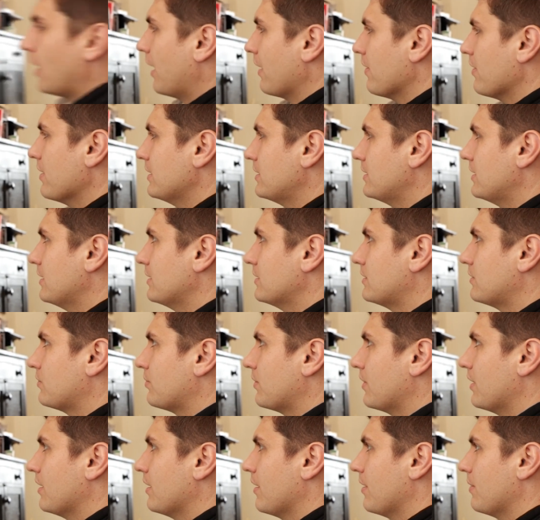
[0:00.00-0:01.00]
All right, this is
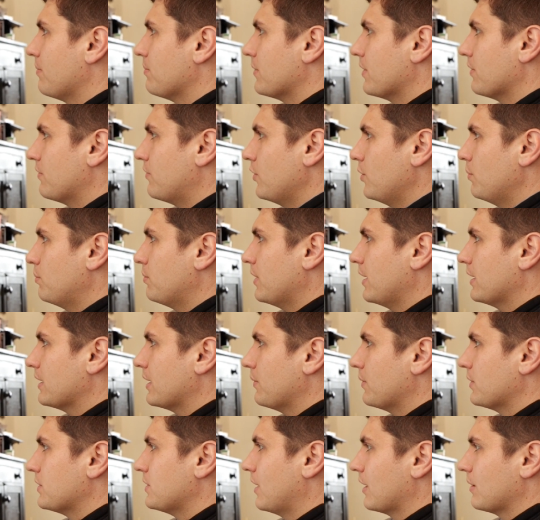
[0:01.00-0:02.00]
from the food plot
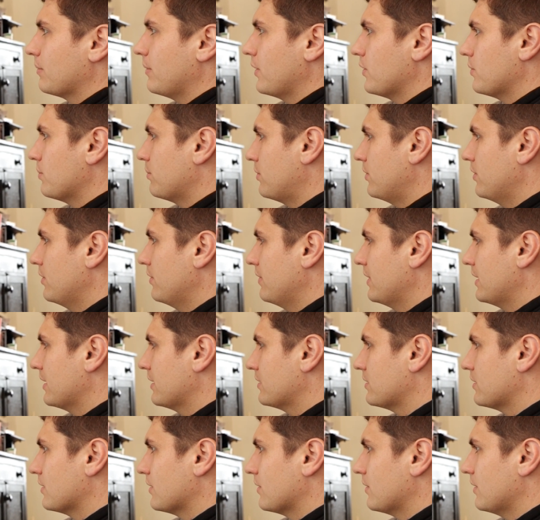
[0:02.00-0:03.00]
that we are talking about
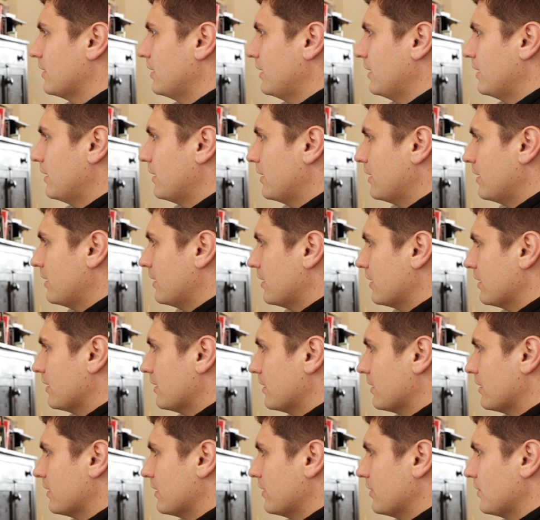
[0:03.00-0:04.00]
improving. So
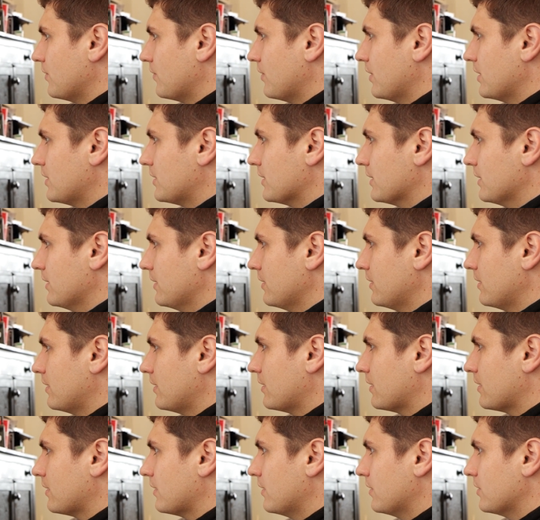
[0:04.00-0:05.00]
there's Richard,
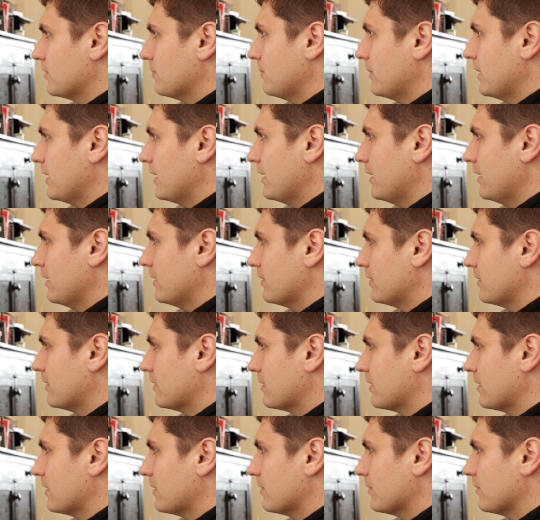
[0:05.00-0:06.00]
there's me.
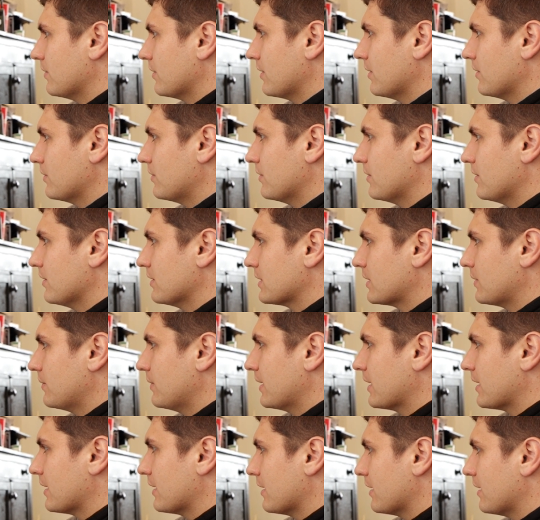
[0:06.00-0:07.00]
We'll go through this
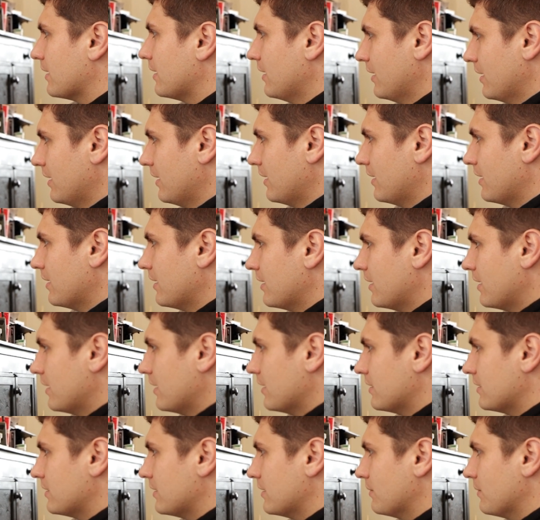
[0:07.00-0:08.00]
quick and
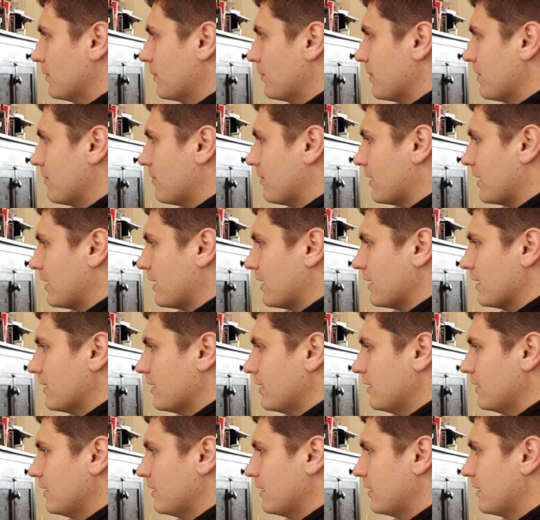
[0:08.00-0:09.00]
see what we
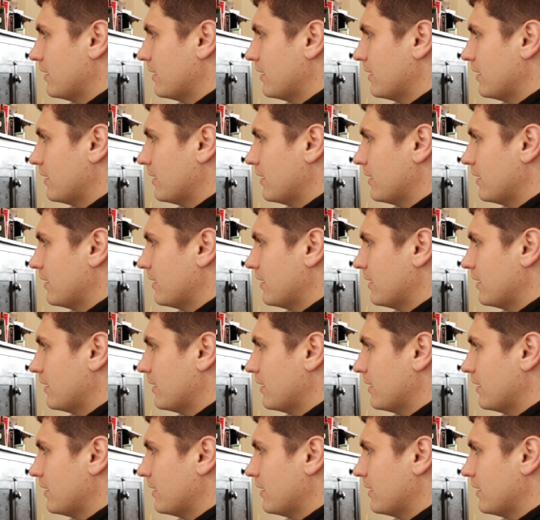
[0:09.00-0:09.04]
find.